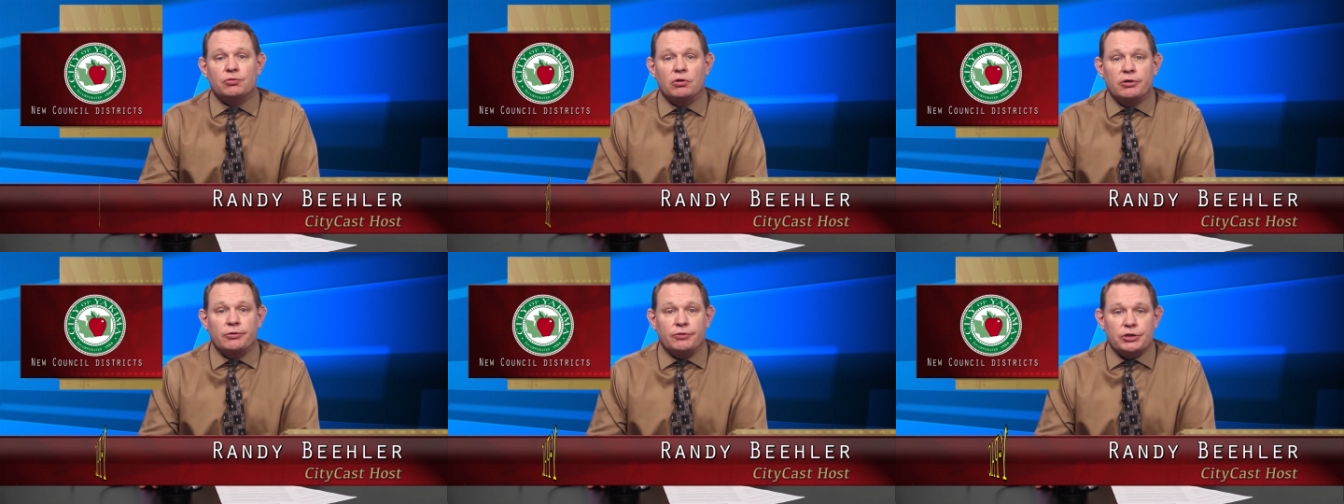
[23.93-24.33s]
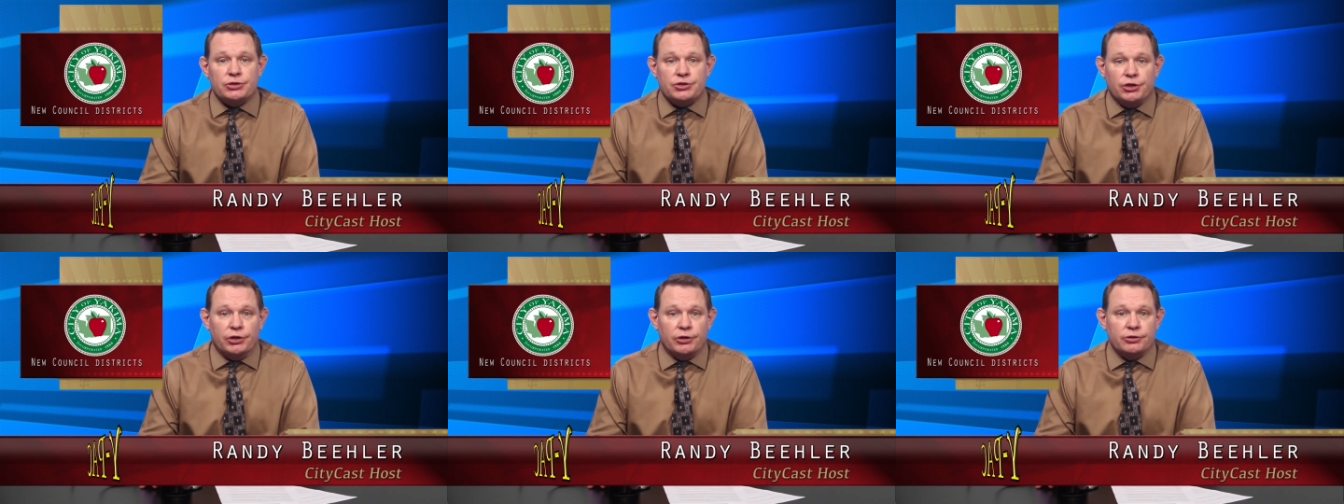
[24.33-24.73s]
earlier
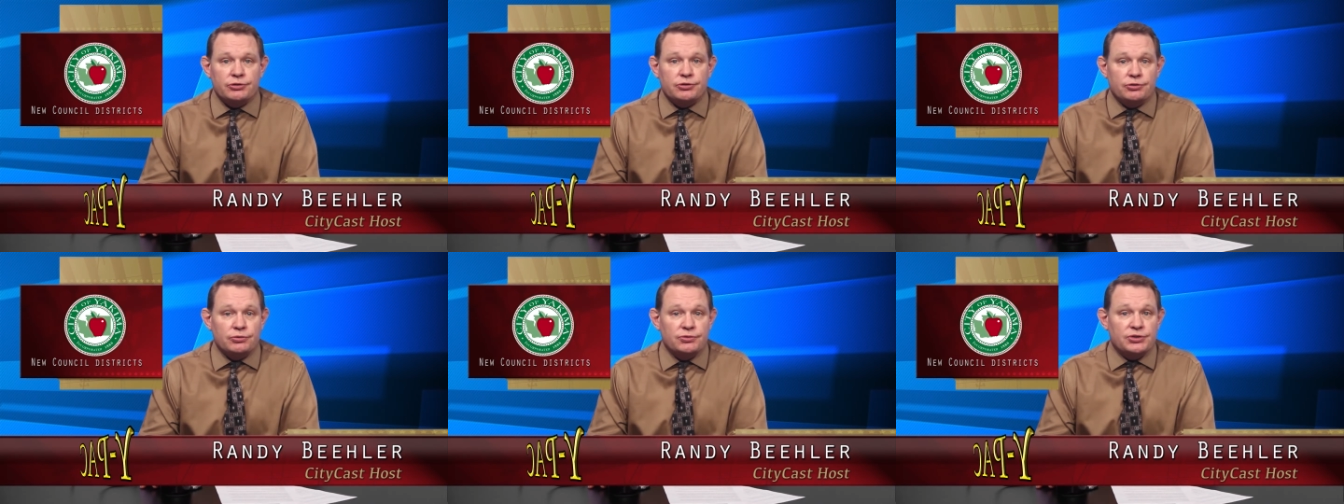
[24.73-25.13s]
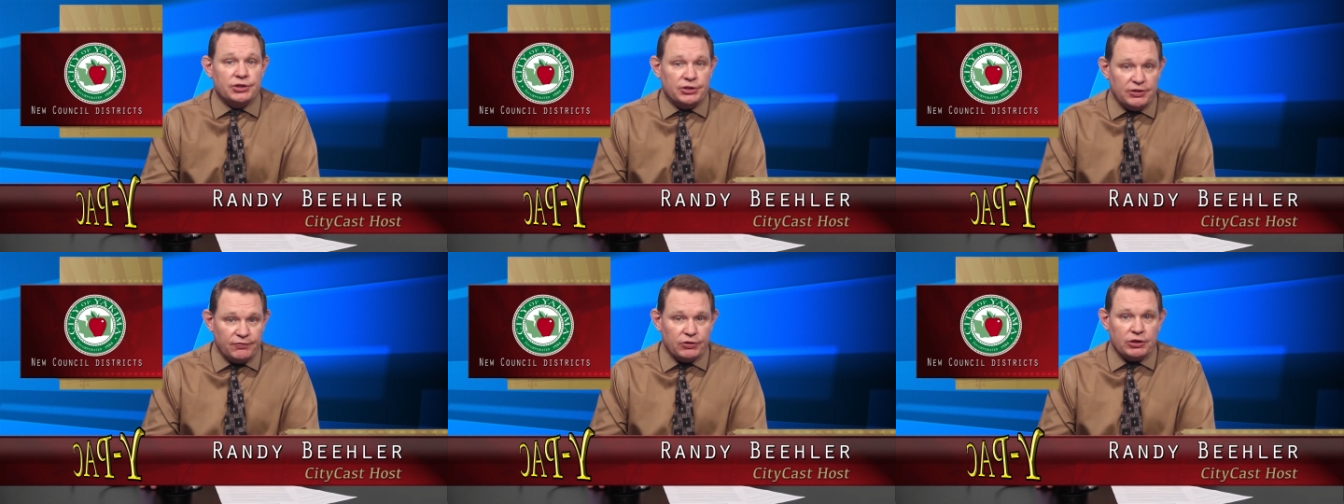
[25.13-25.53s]
this year to
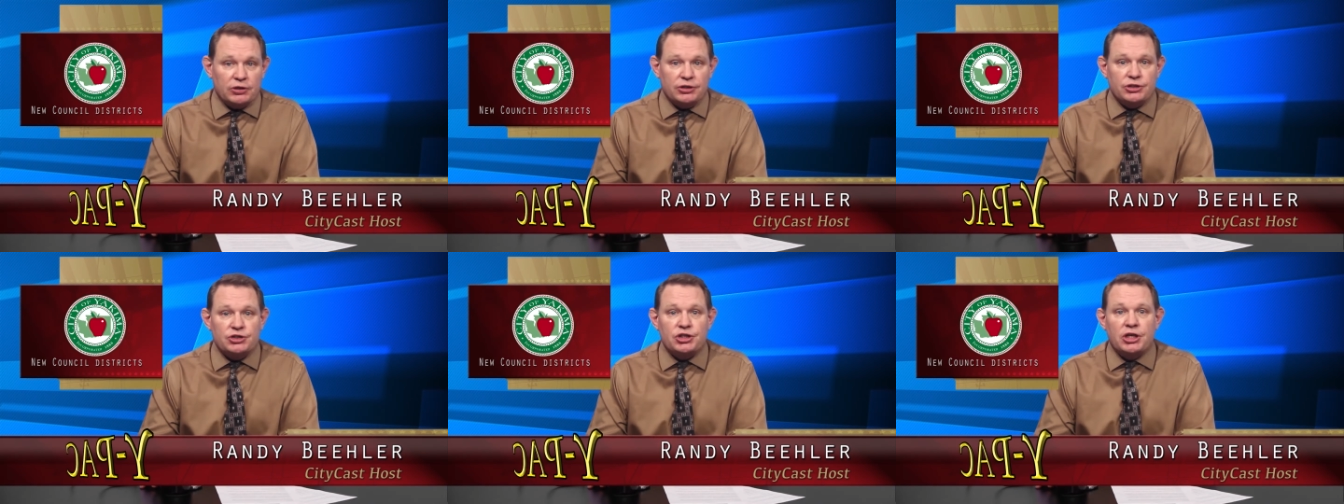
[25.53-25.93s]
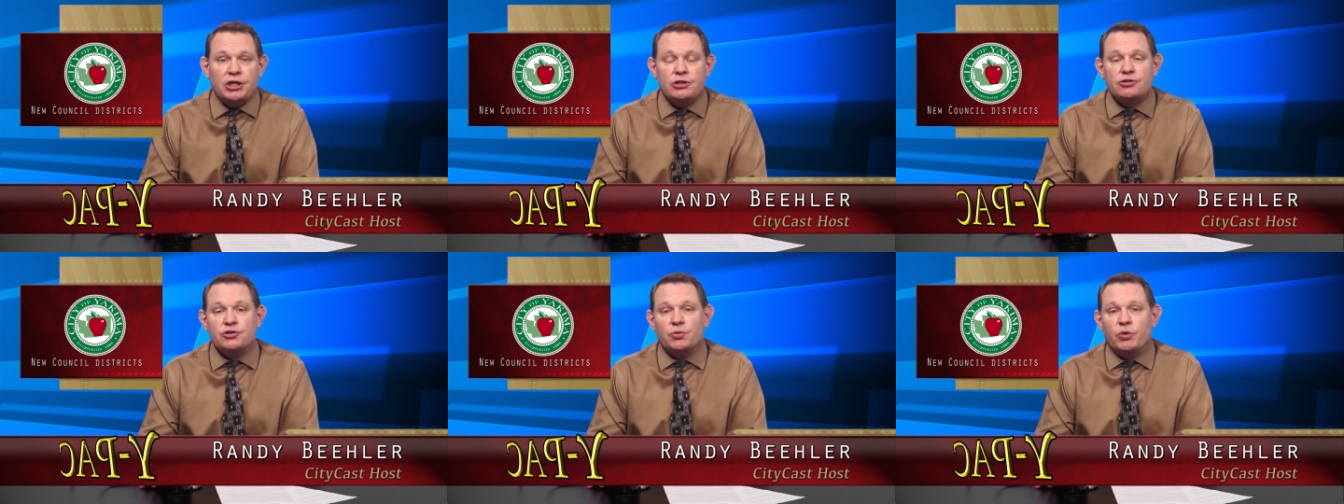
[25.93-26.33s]
significantly
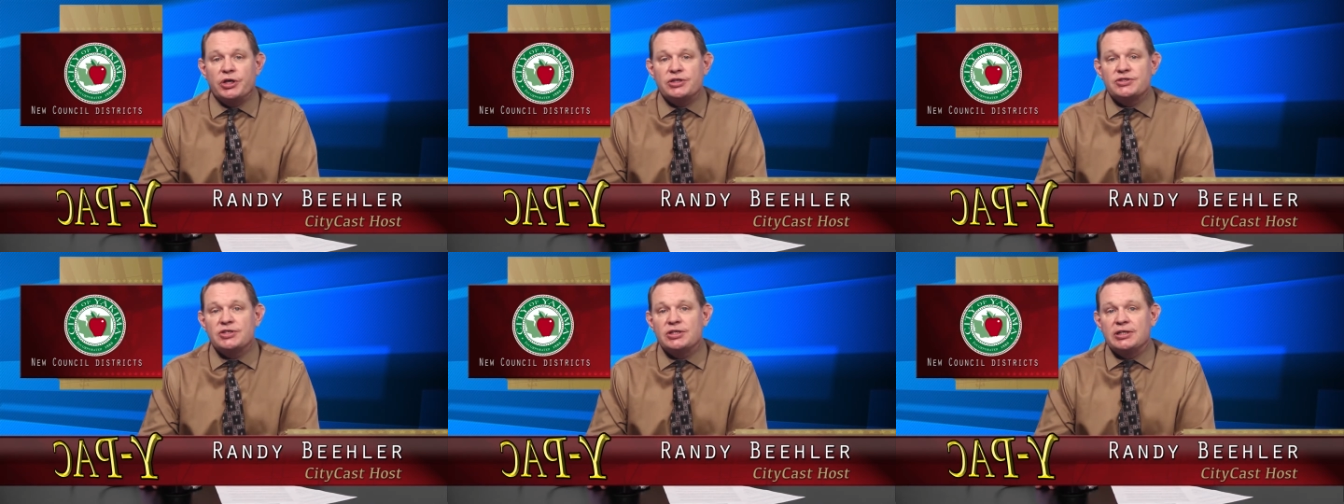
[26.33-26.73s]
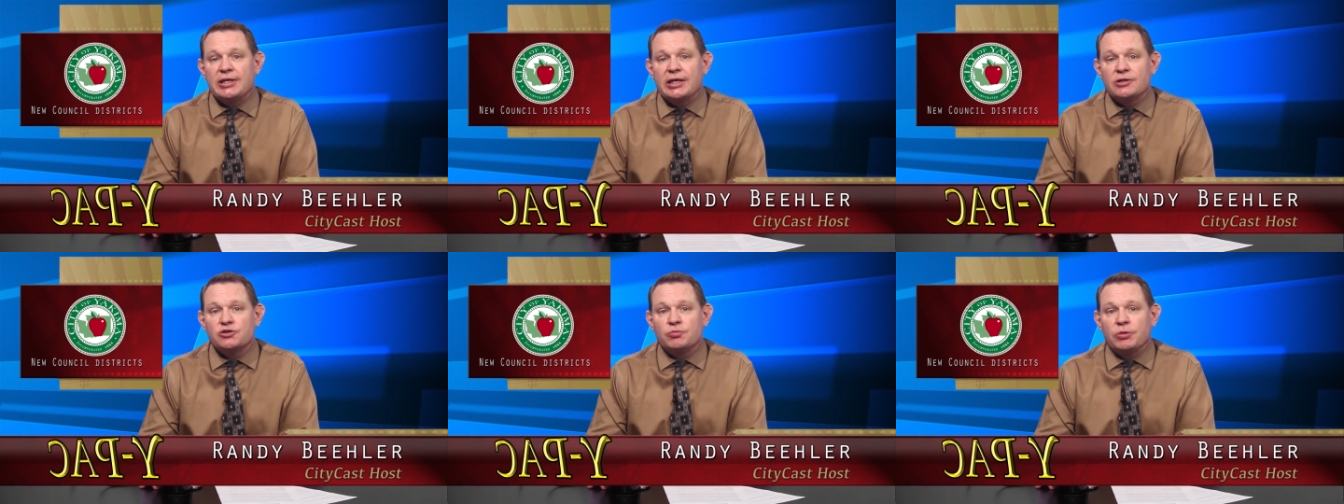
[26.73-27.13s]
change the way city
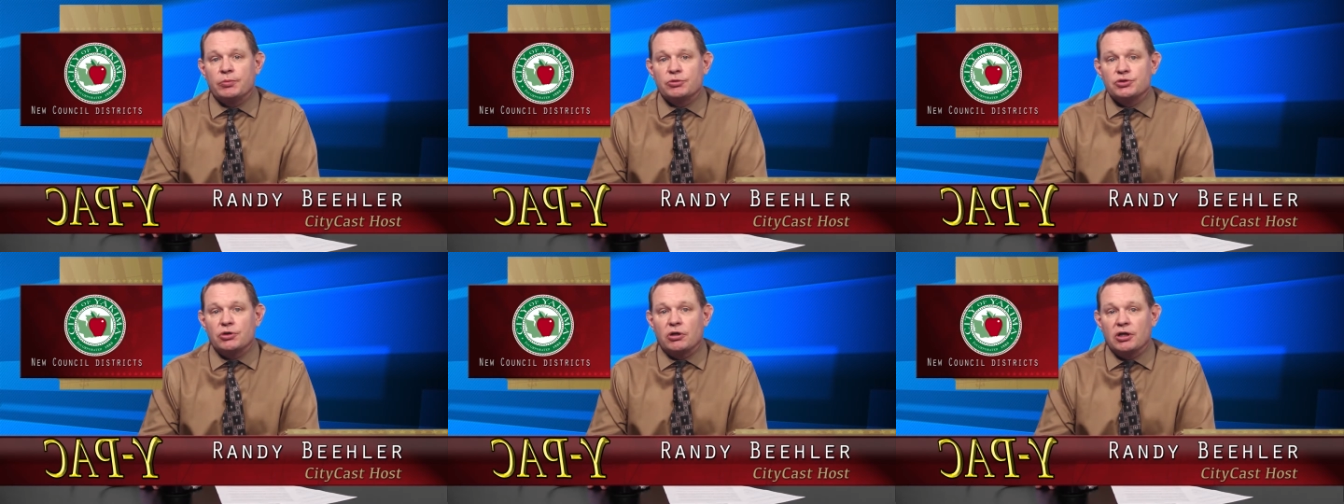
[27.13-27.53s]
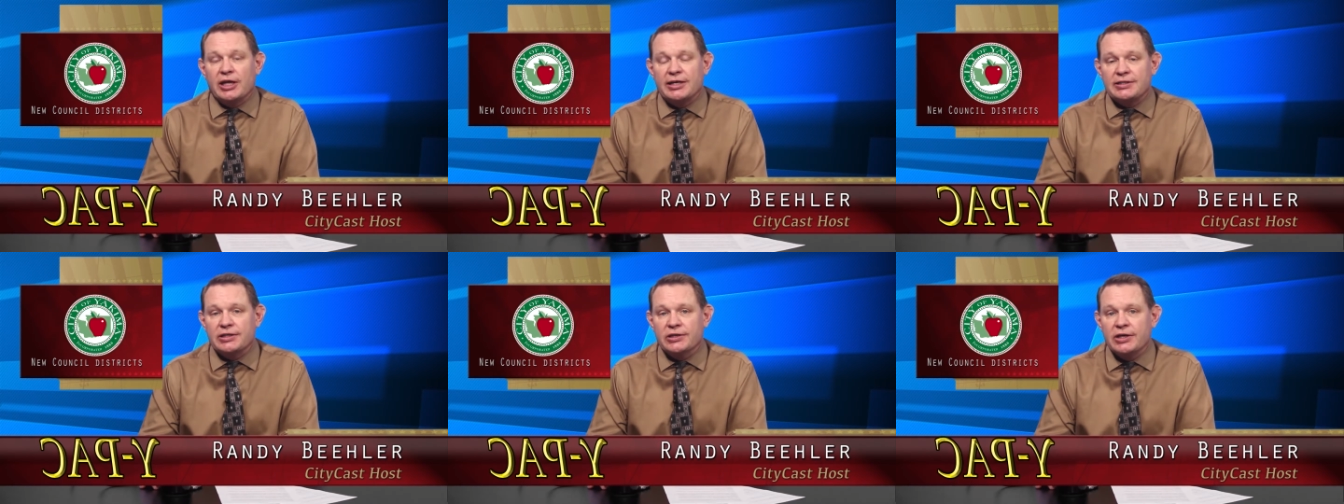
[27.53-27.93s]
council members are
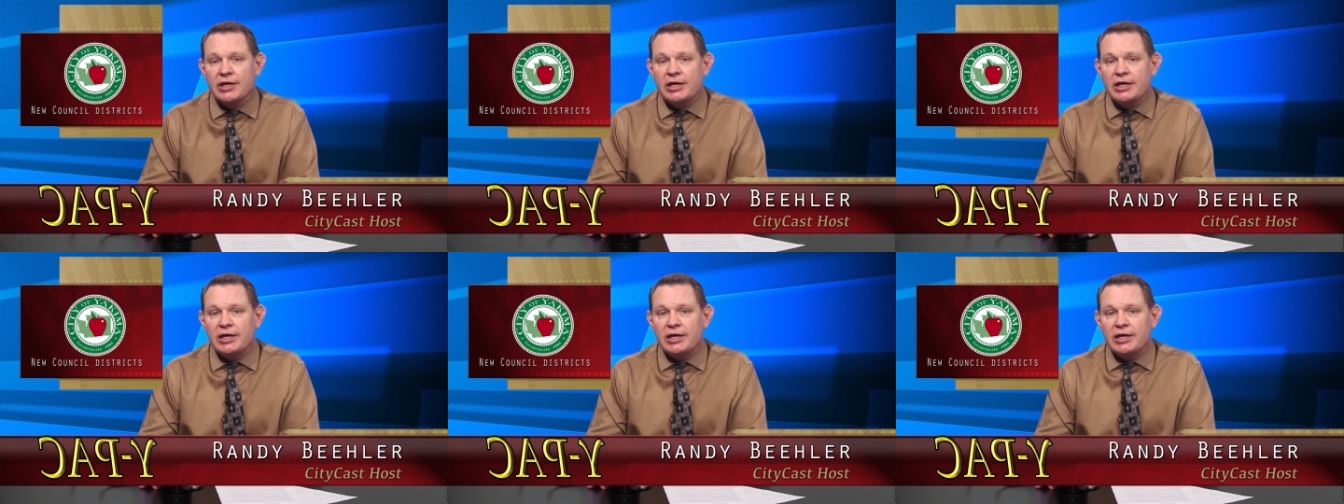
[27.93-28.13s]
elected